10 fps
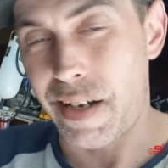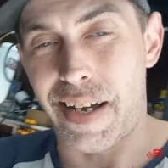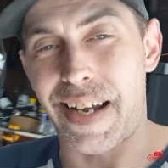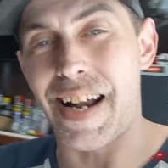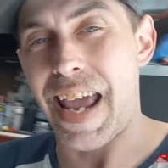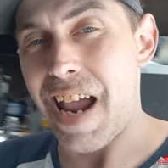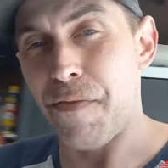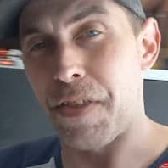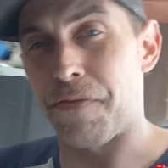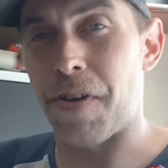I got half
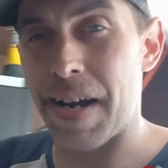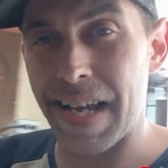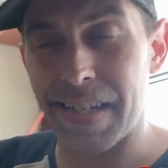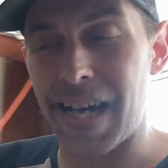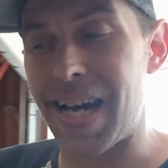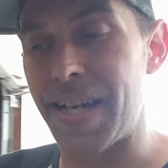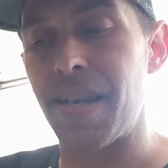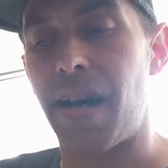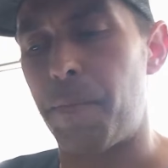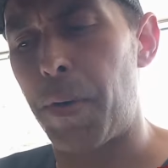of the front end on.
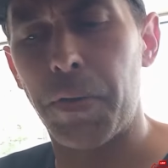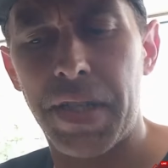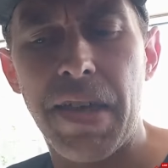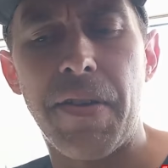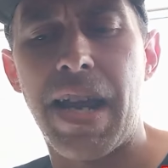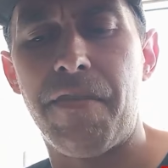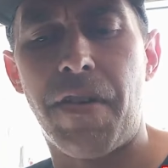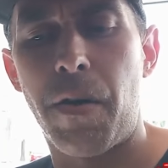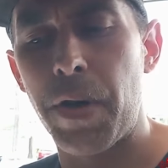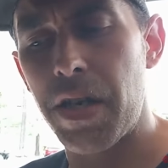I'll bolt the other half
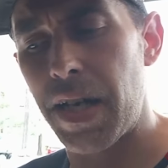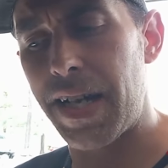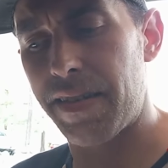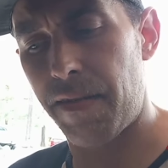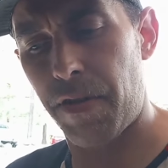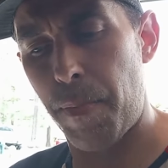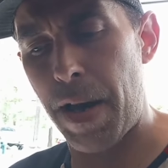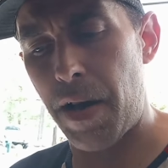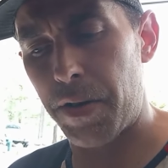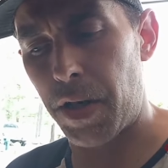on with you guys after I
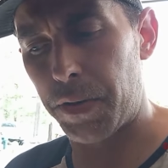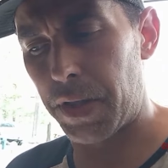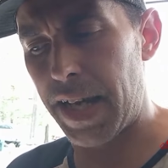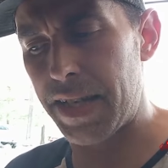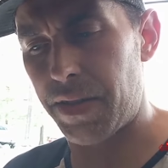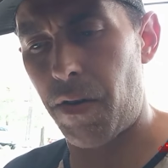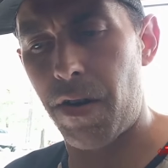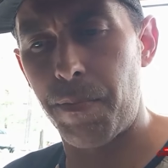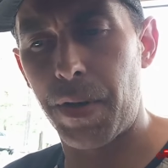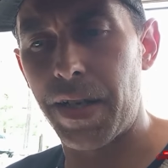powder coat the last
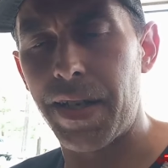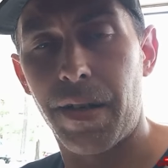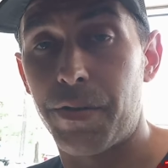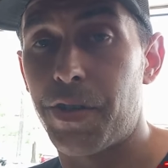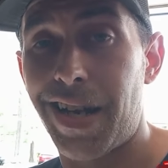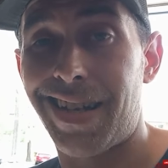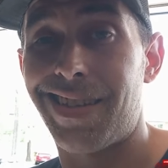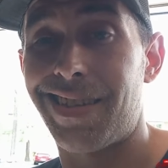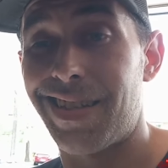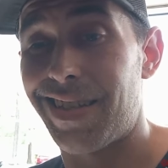arm. But yo, check
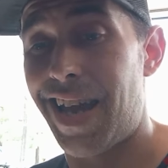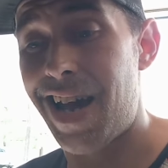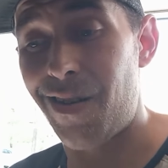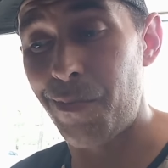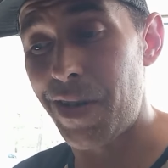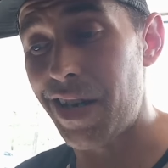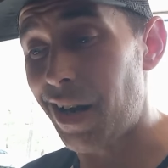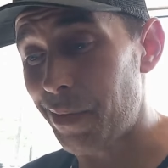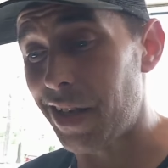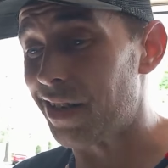this out, man.
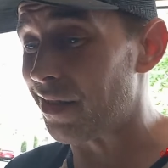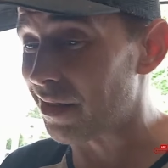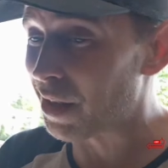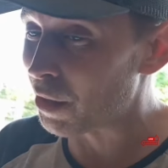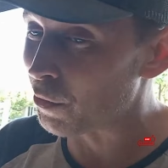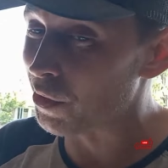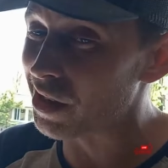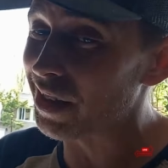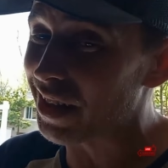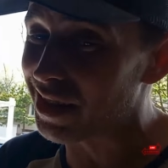I'm getting getting
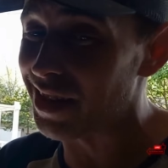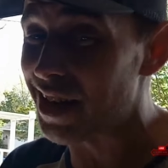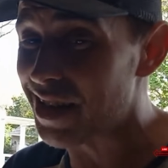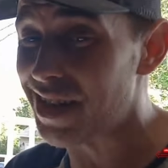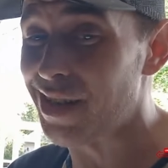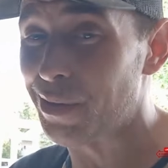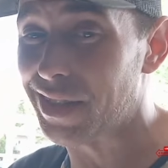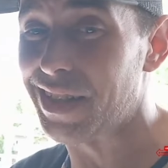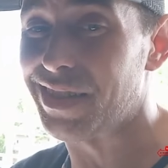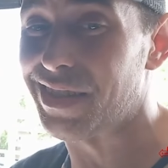really excited here with
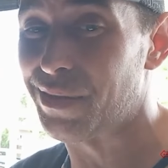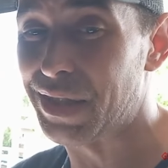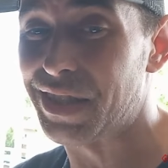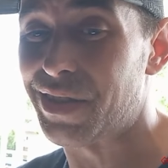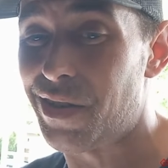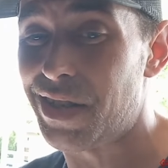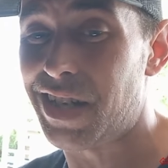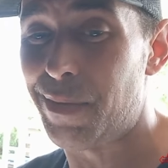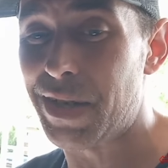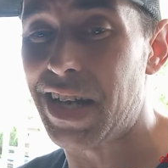this. It's really starting to
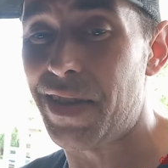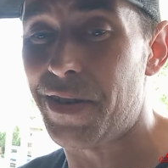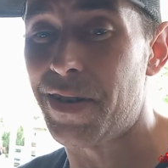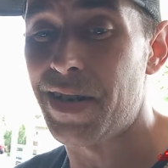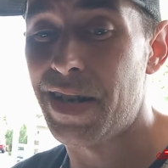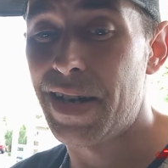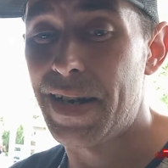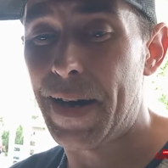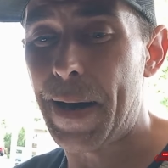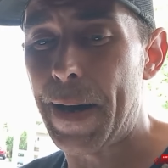come together.
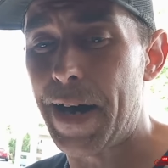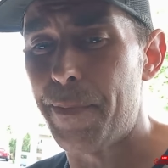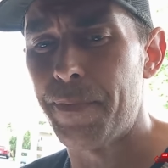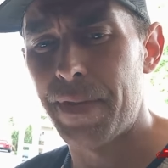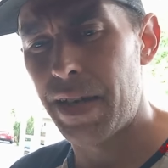Um,